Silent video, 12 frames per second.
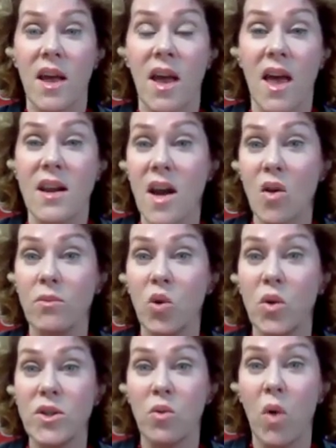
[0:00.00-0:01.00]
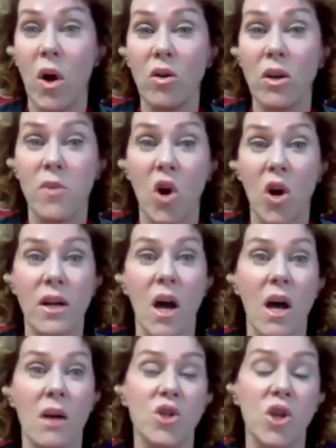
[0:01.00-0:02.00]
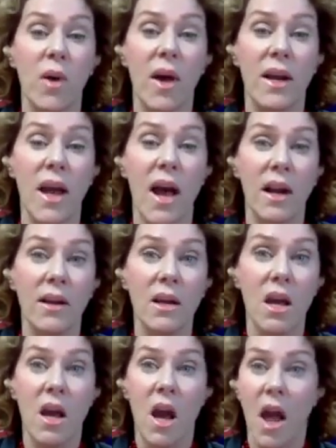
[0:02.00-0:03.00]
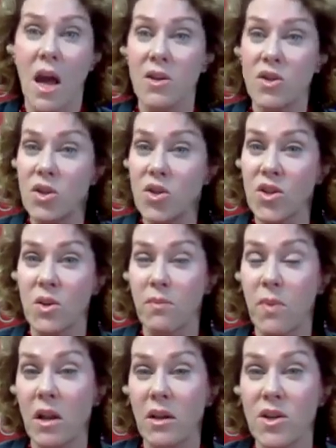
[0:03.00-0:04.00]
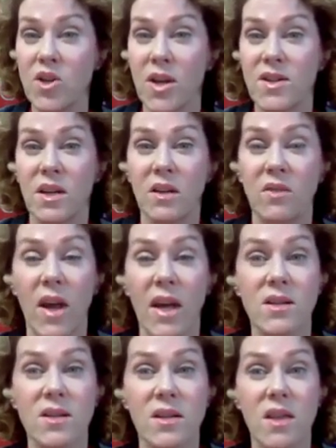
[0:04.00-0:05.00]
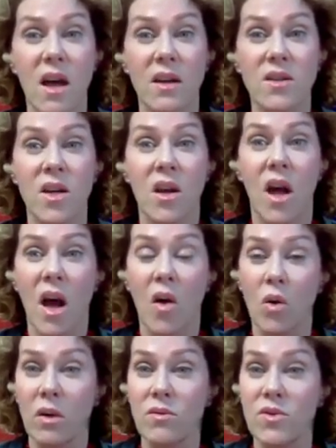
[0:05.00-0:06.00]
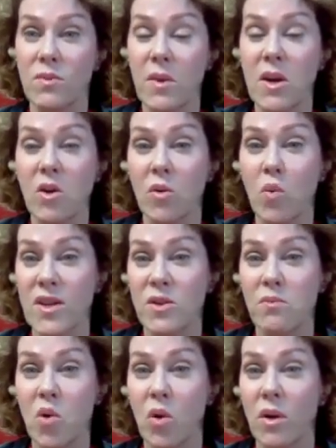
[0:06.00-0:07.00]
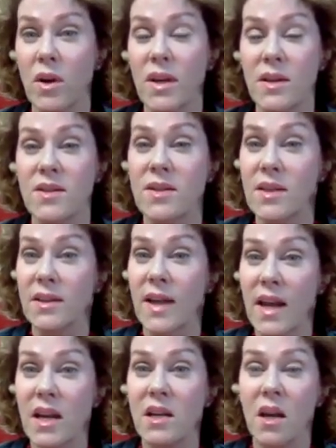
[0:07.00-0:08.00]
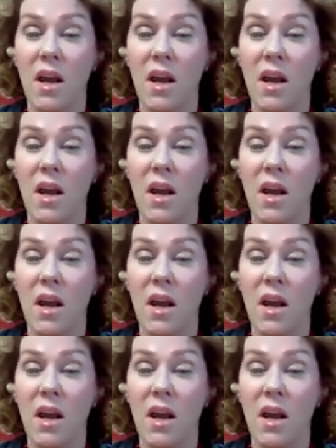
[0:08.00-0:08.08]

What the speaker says: And now I'm going to welcome on Joanne Allen and just apologize in advance that our speaker, Wes Moore, is delayed